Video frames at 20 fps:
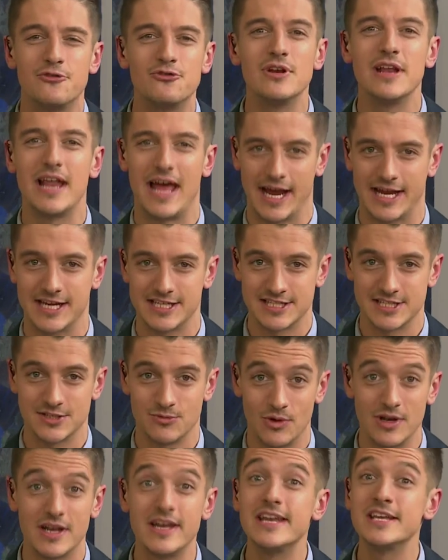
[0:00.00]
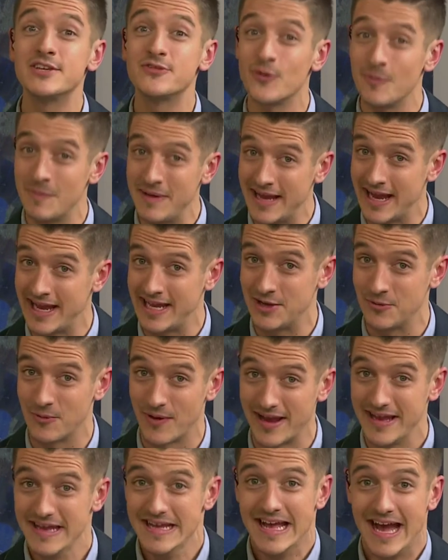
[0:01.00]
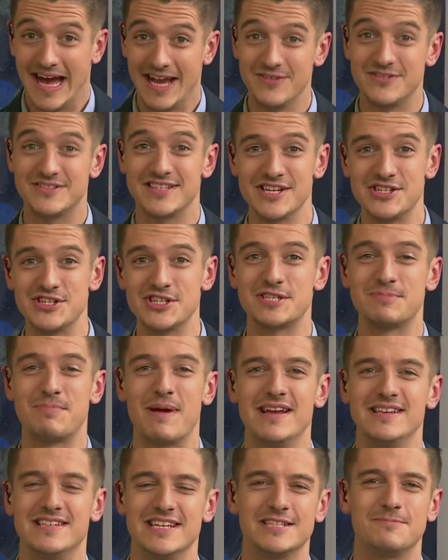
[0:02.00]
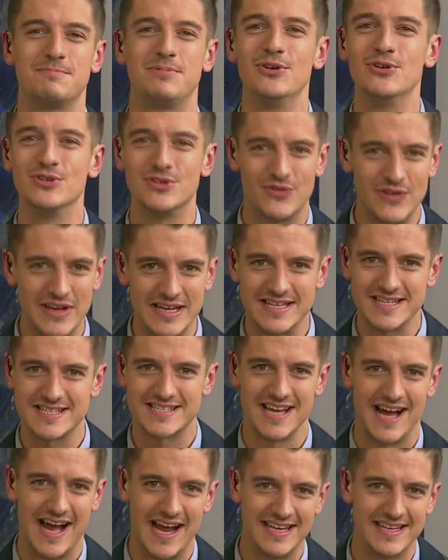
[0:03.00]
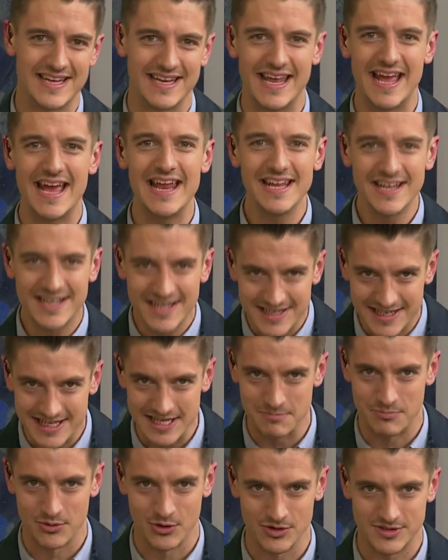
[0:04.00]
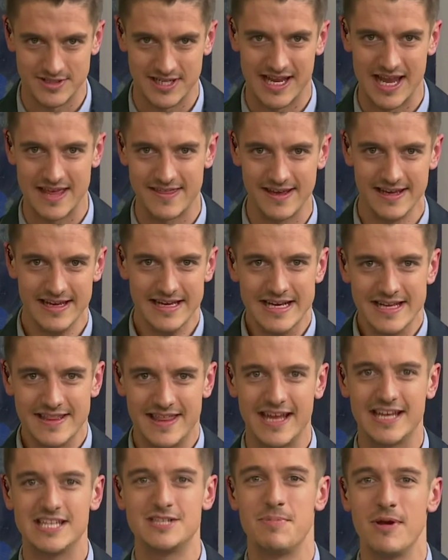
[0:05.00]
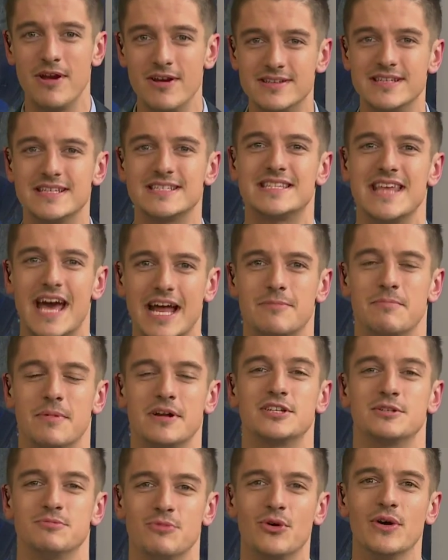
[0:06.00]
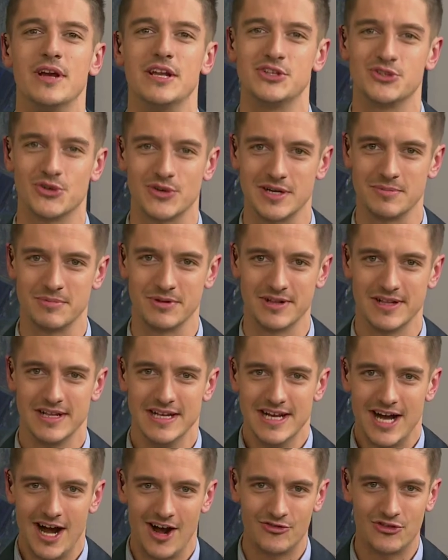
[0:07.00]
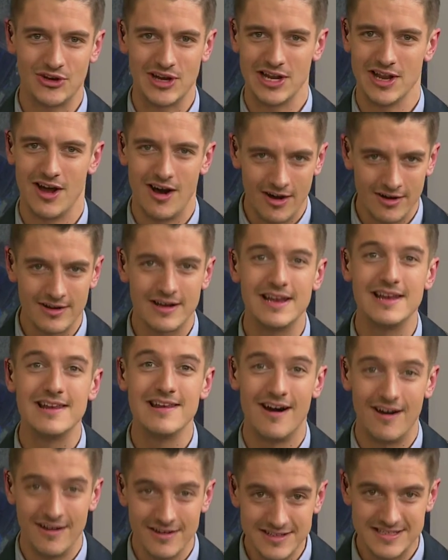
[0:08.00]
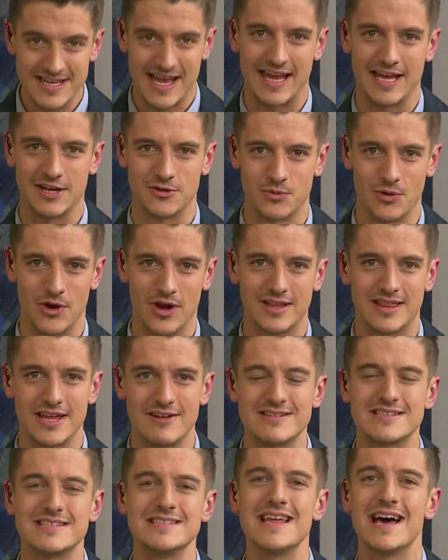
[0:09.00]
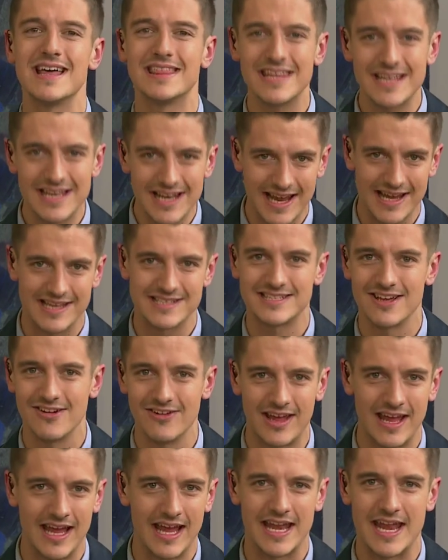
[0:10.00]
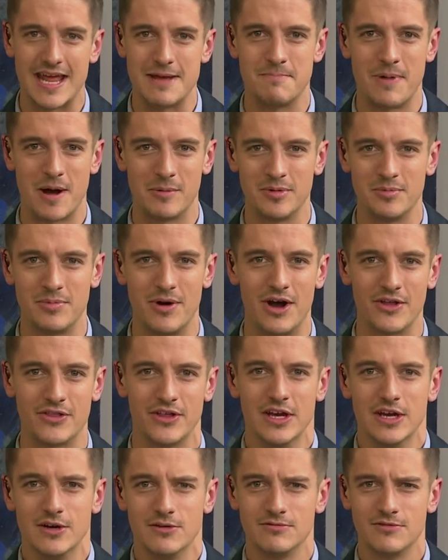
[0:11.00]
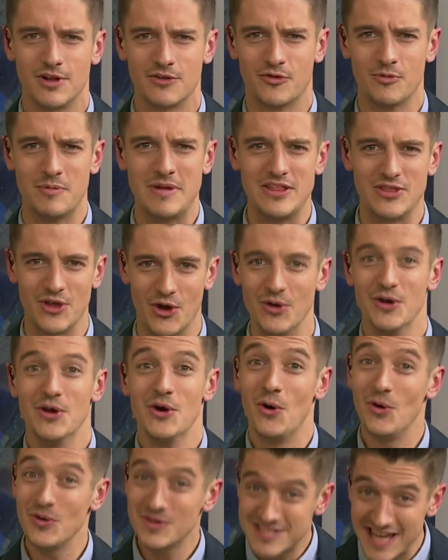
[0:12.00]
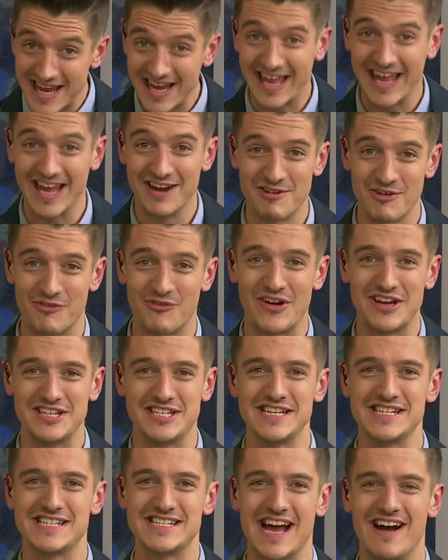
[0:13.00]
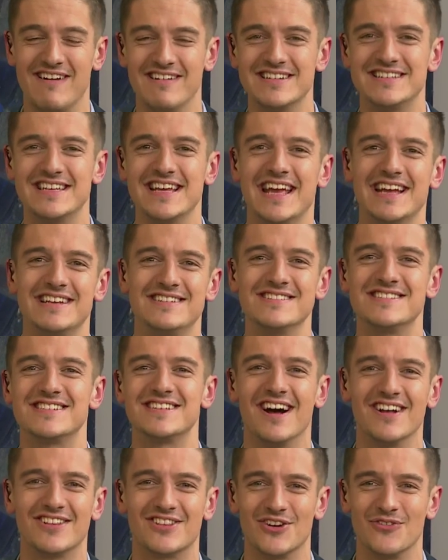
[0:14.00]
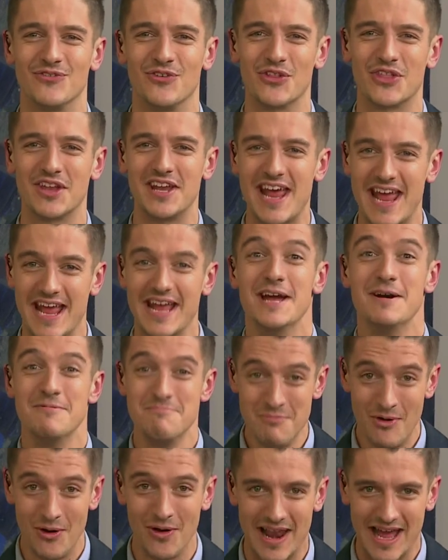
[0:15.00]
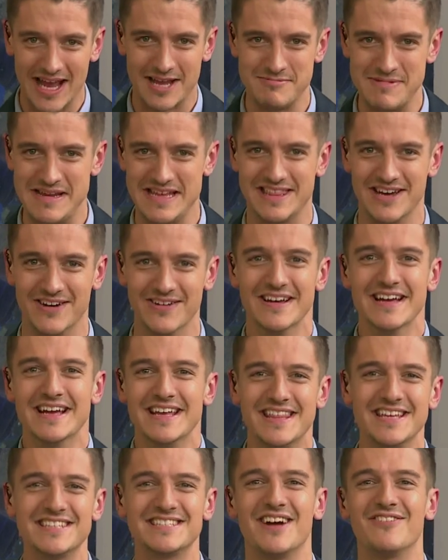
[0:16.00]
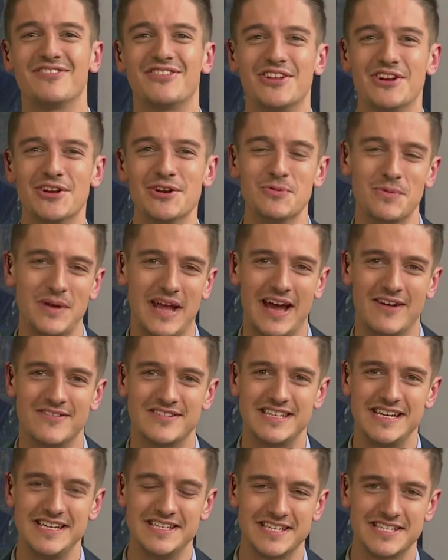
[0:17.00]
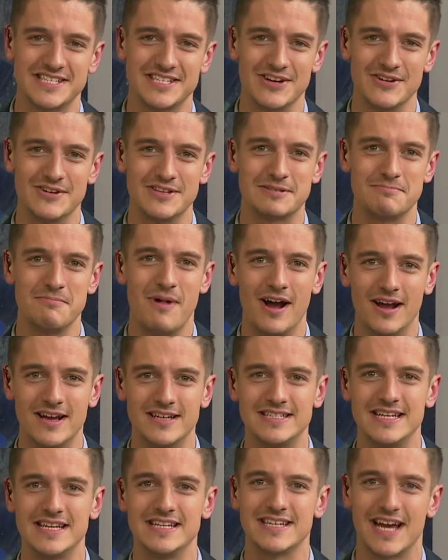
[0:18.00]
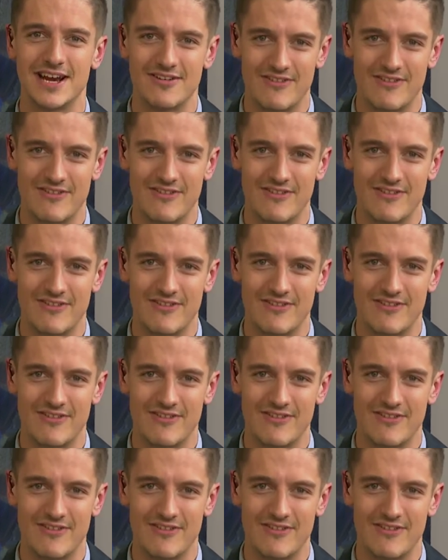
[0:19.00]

and relax. Well, it is for me anyway. And if such a space is beautifully designed and elegantly brought together, the experience is that much more enjoyable. After a long, long day at work, there is nothing like soaking in a bubble bath. Not for me though, or taking a refreshing shower to get you started off for the day. More like me though. This afternoon we have Caesarstone's marketing